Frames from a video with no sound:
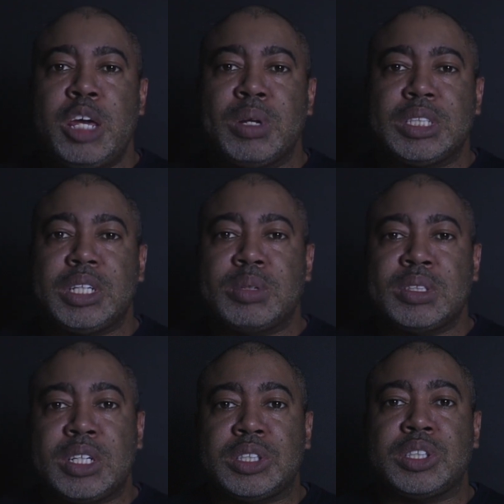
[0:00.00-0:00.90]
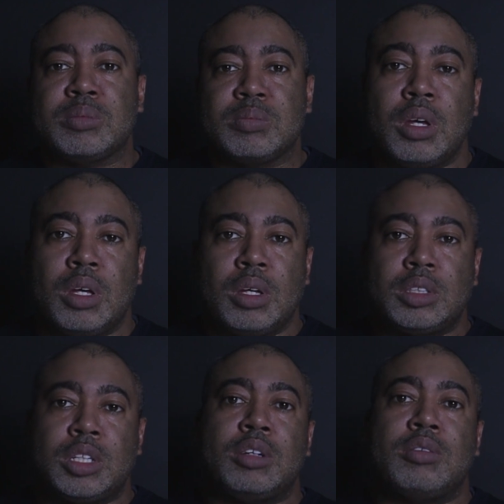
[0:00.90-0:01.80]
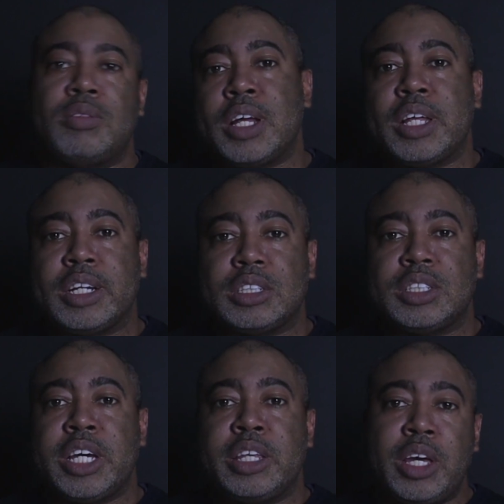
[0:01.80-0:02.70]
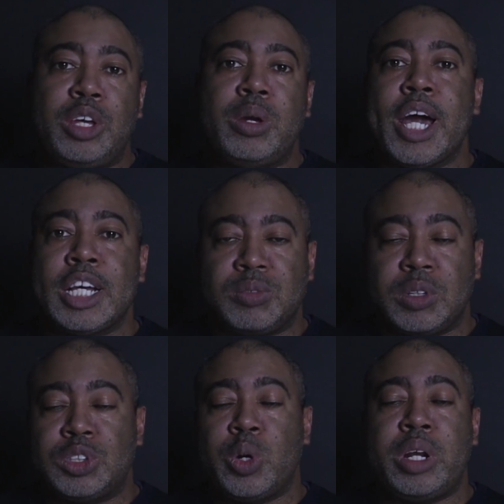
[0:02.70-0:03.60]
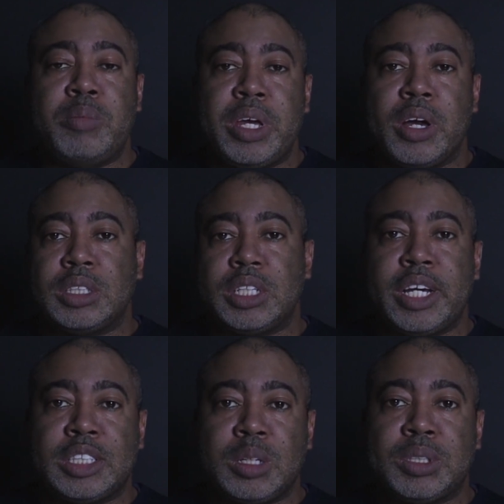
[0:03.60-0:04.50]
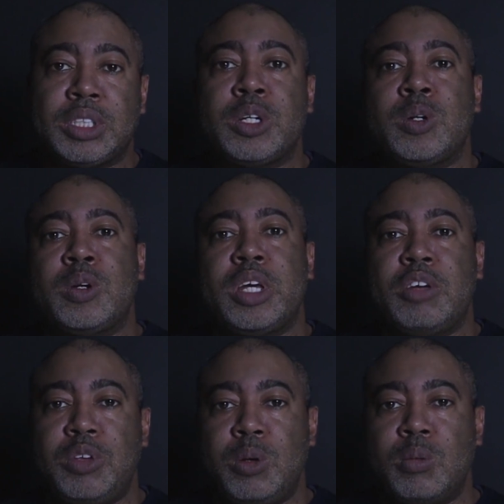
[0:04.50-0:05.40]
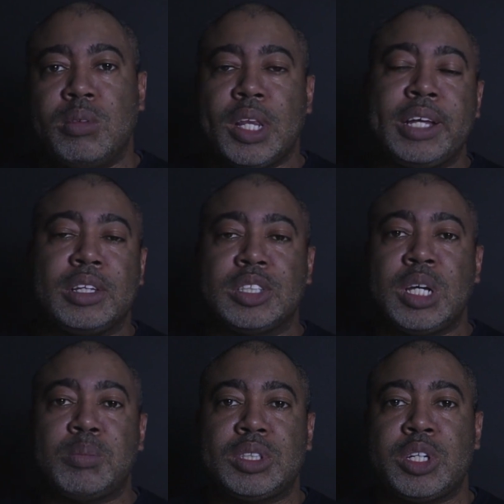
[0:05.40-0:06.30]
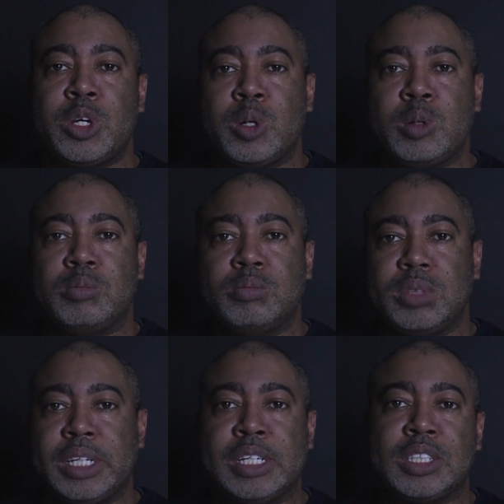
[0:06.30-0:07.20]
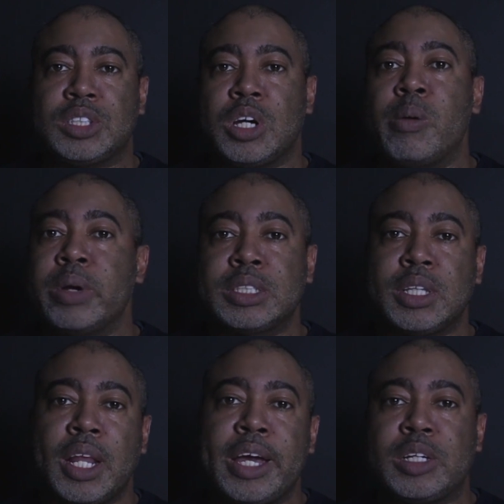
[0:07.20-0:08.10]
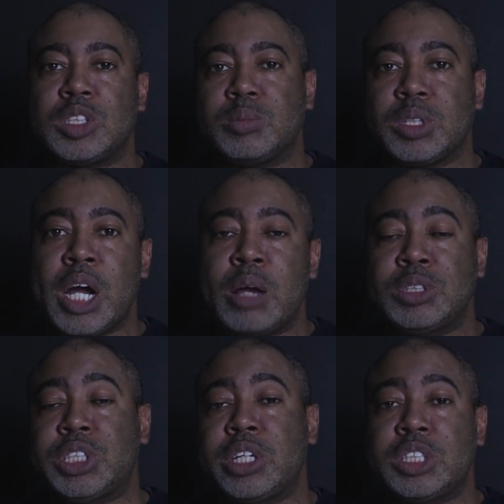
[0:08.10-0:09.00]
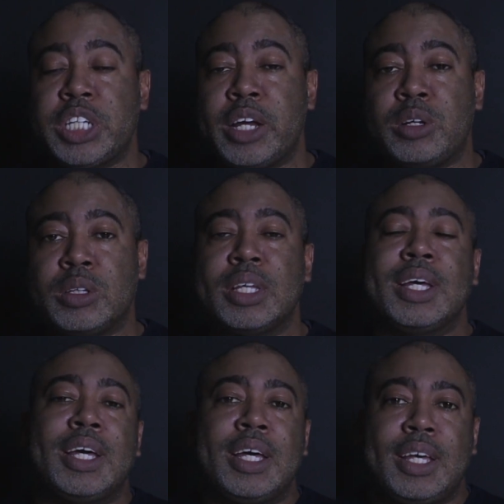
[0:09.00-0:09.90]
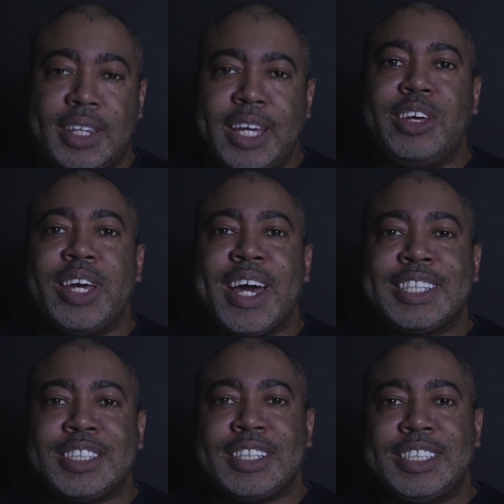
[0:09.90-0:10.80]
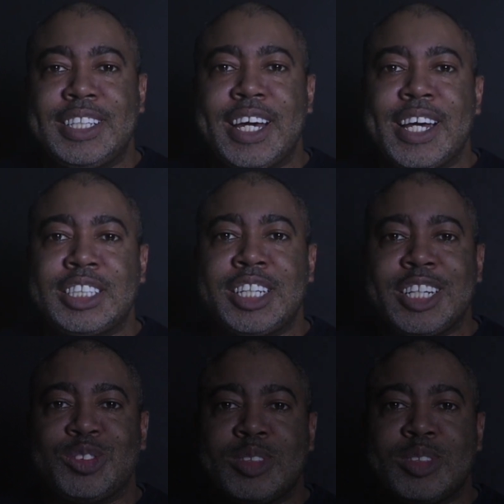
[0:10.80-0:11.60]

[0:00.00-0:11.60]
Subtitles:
image stabilization. So finally, I'd like to say thank you guys for joining me on today's episode. If you've liked this episode, please, as always, like, subscribe, and share the channel. Thank you guys, and I'll see you guys in the next